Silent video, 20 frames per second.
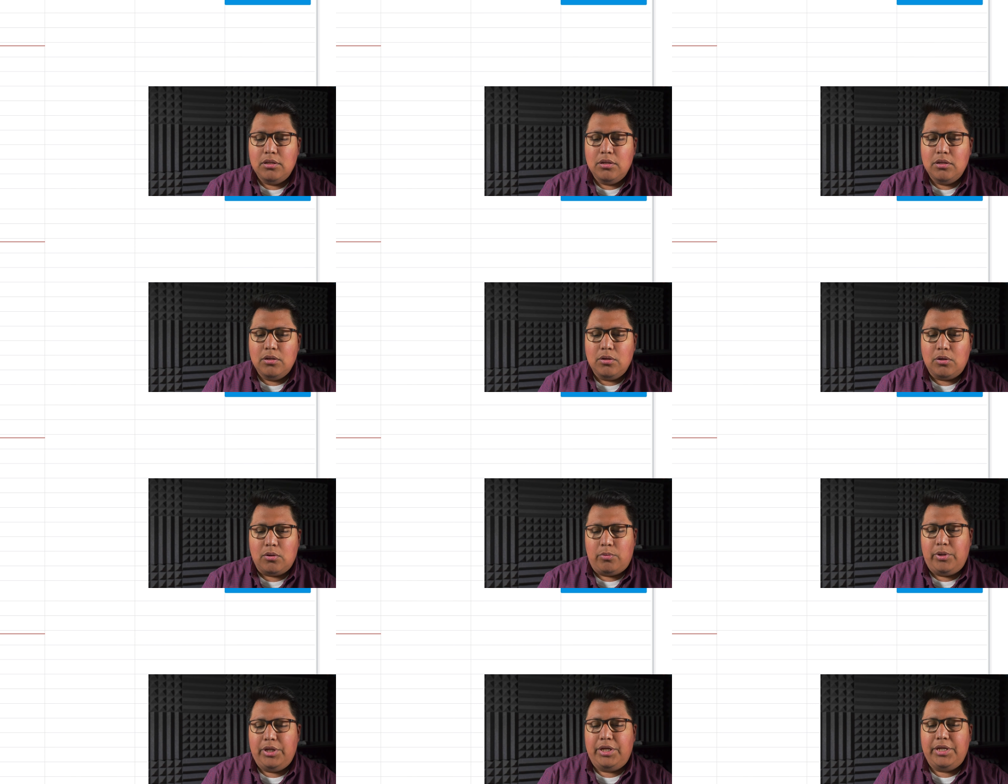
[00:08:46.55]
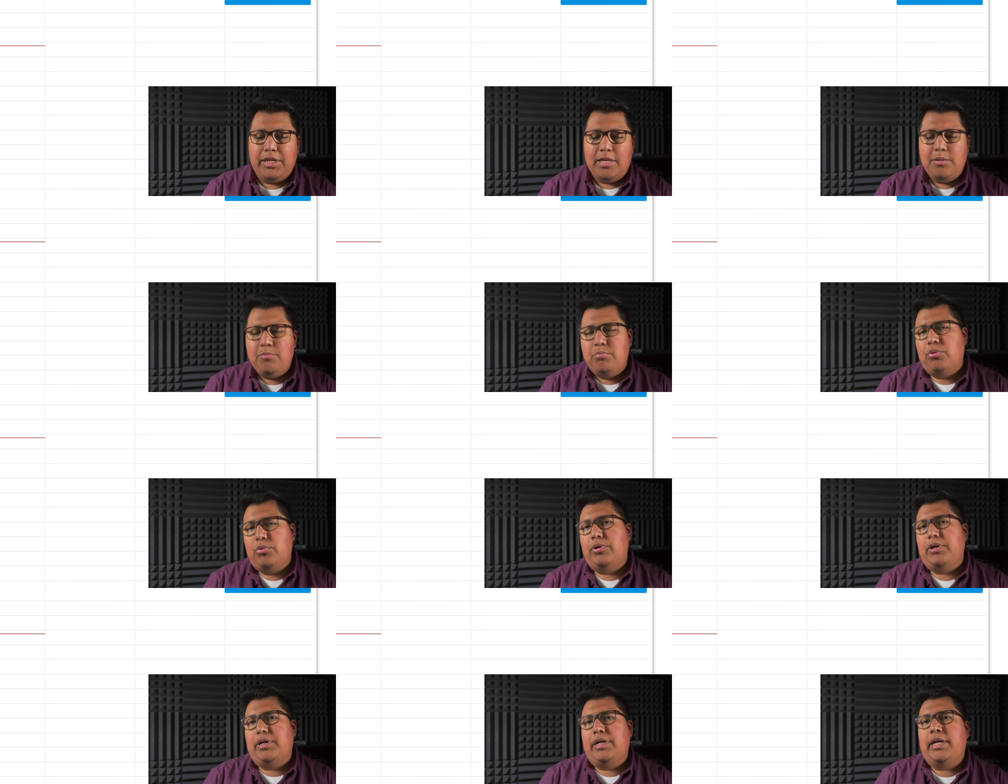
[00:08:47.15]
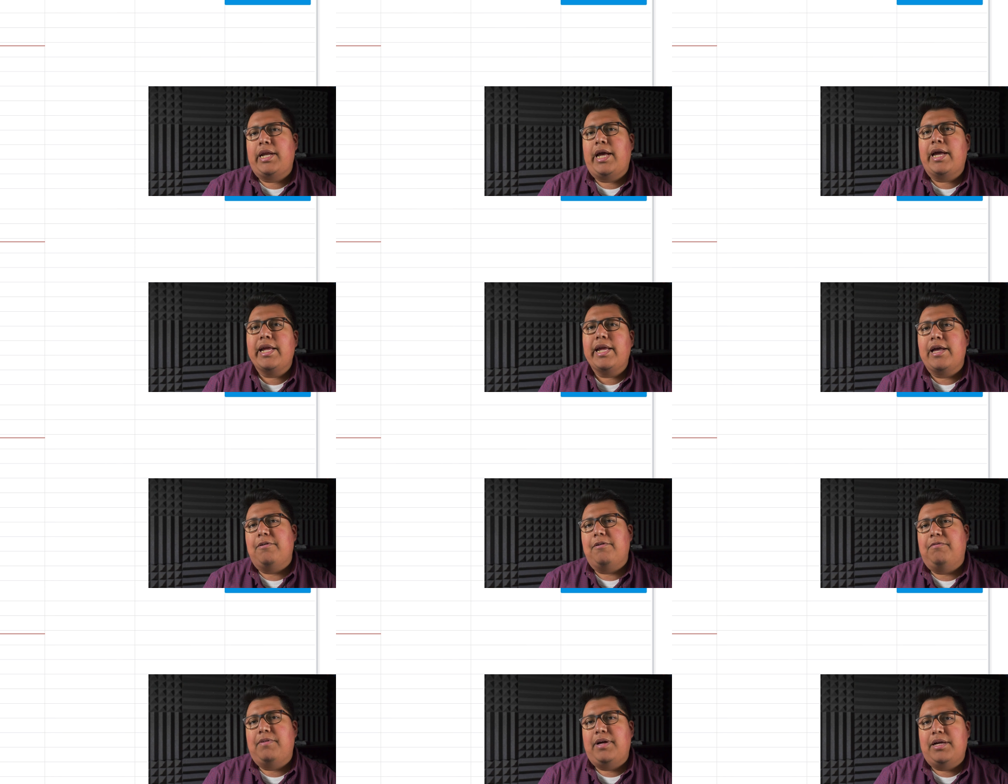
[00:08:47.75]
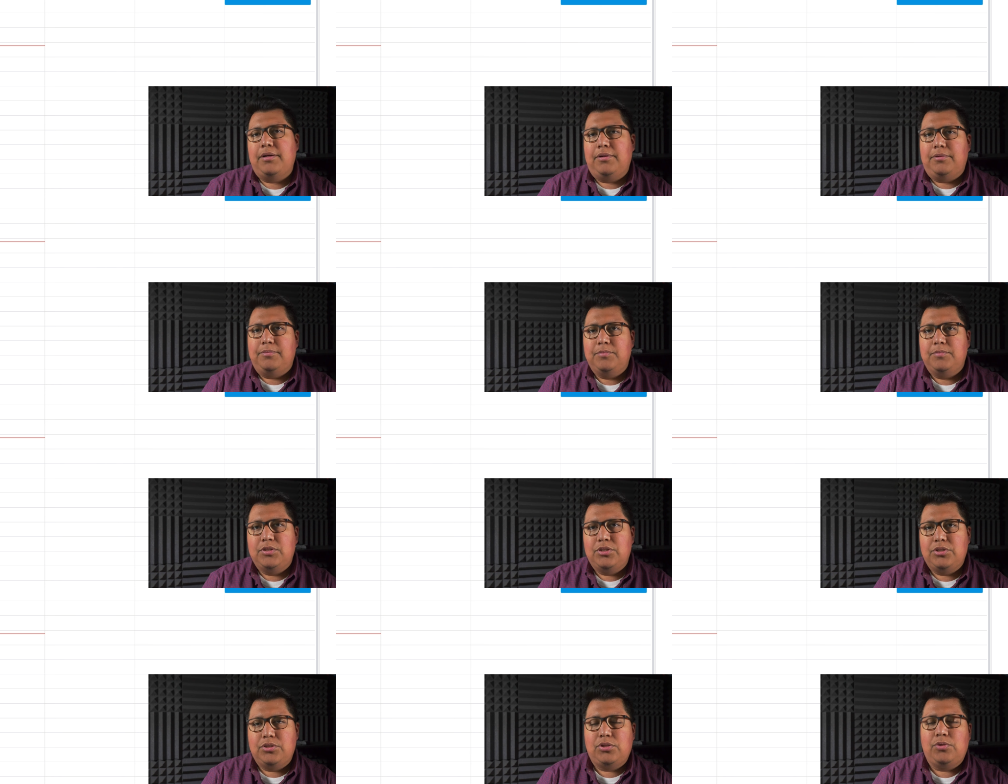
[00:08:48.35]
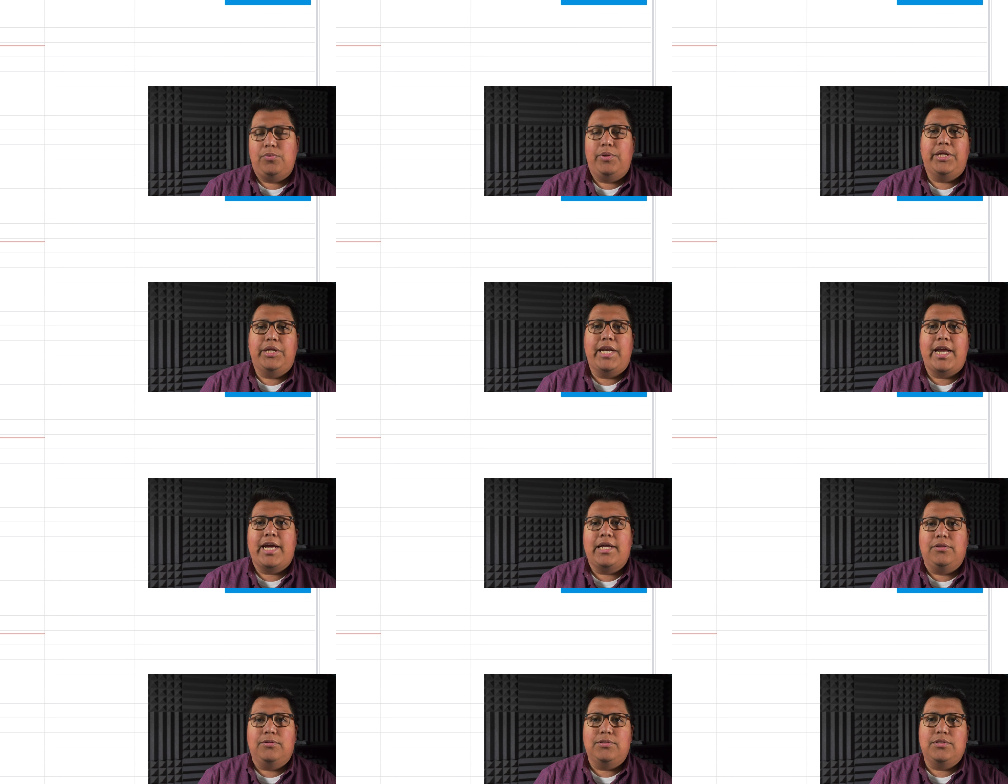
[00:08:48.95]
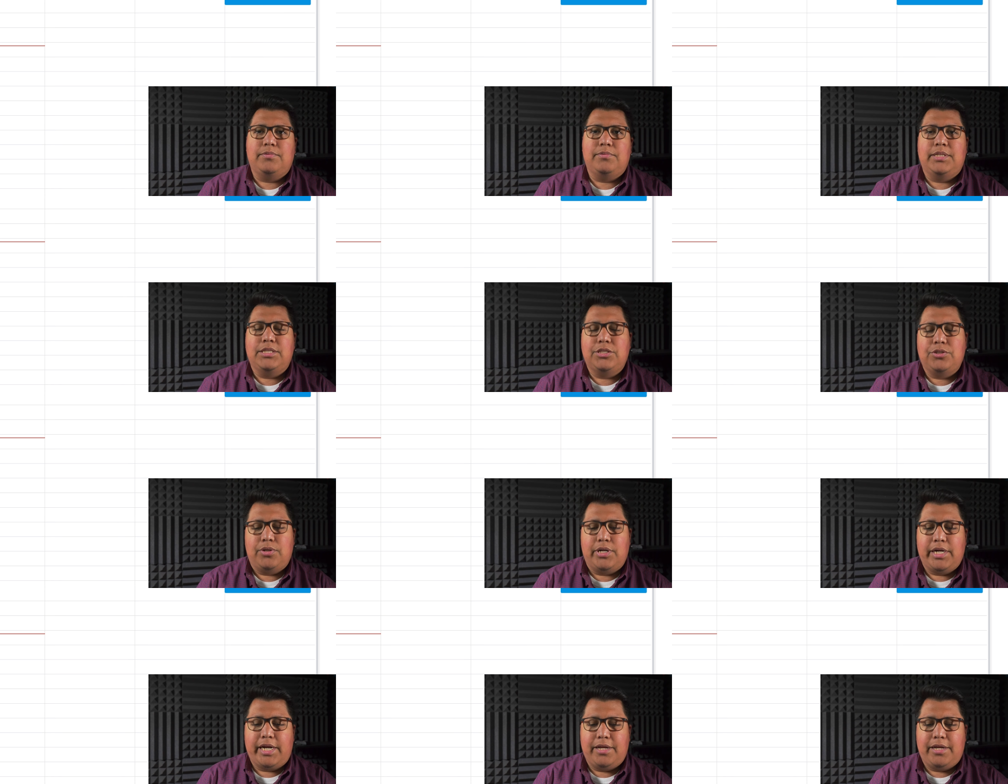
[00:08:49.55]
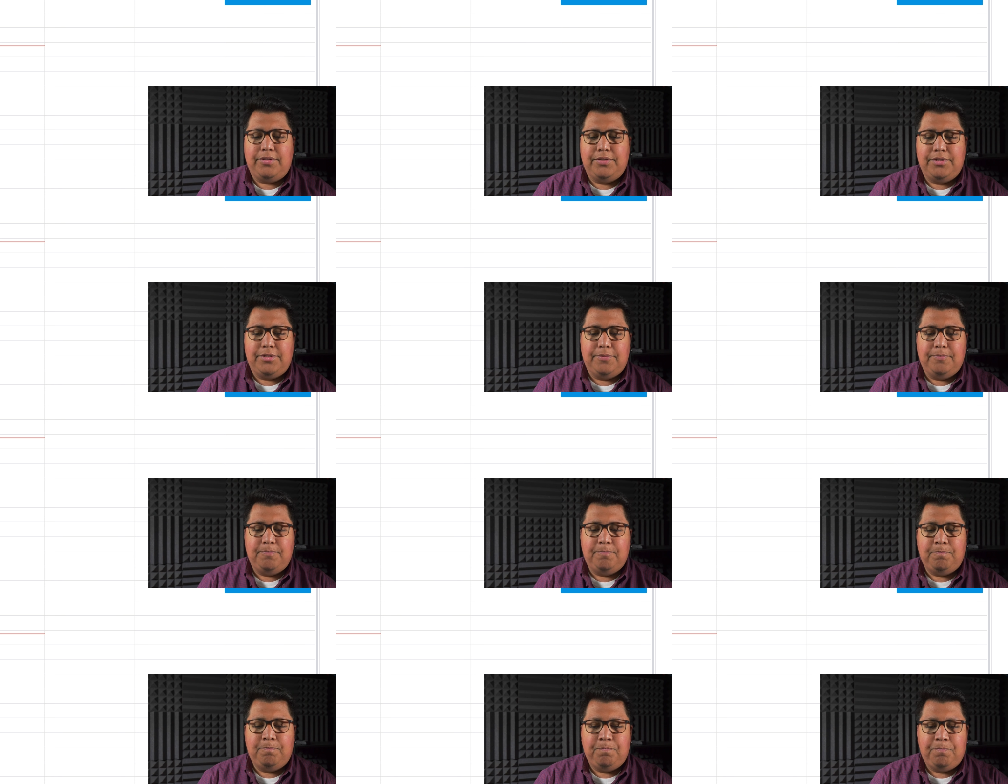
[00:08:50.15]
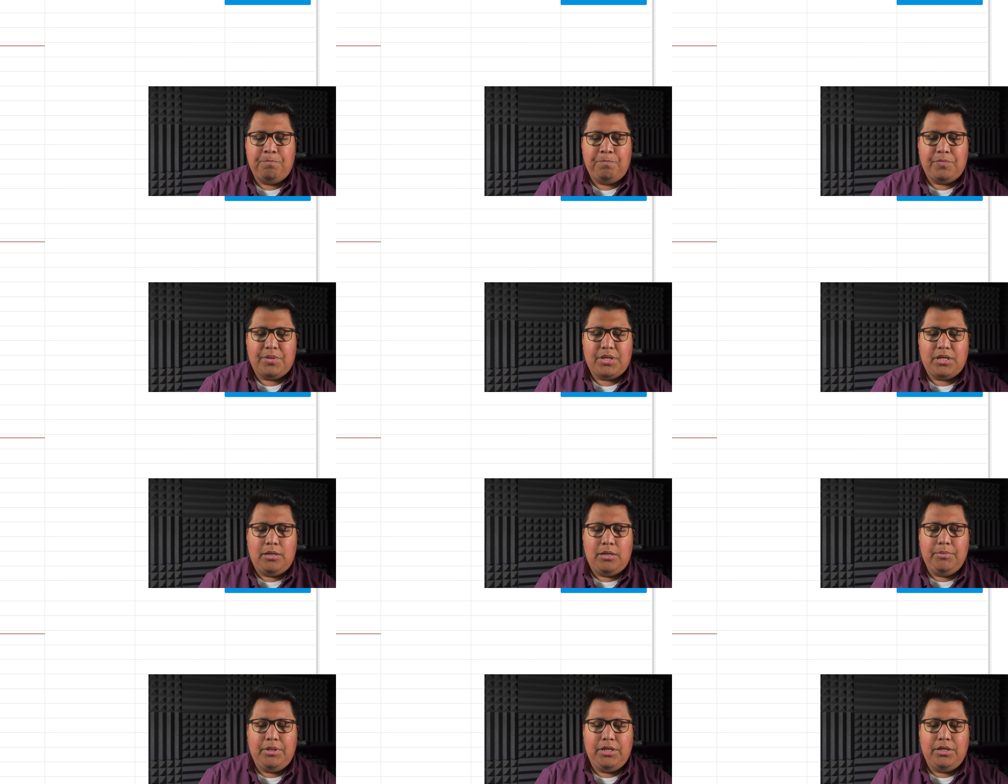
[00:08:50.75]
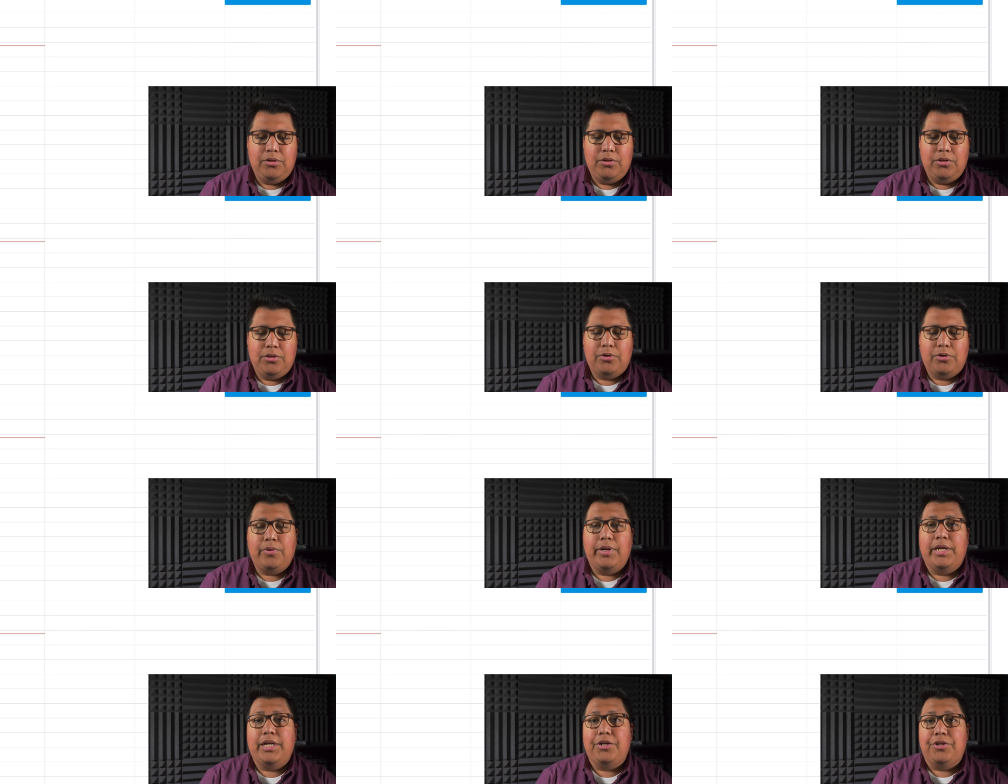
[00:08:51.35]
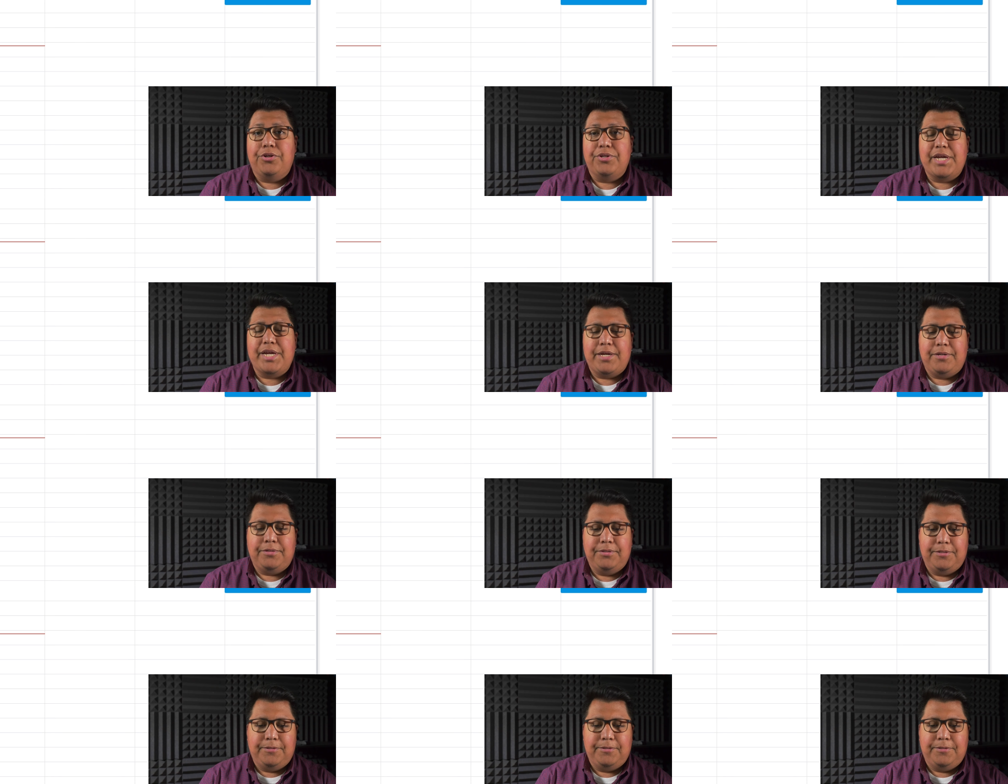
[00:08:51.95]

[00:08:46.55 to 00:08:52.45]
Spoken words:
or we can import an iCal file so we can add those events to our calendar. I'm going to go to create a new calendar.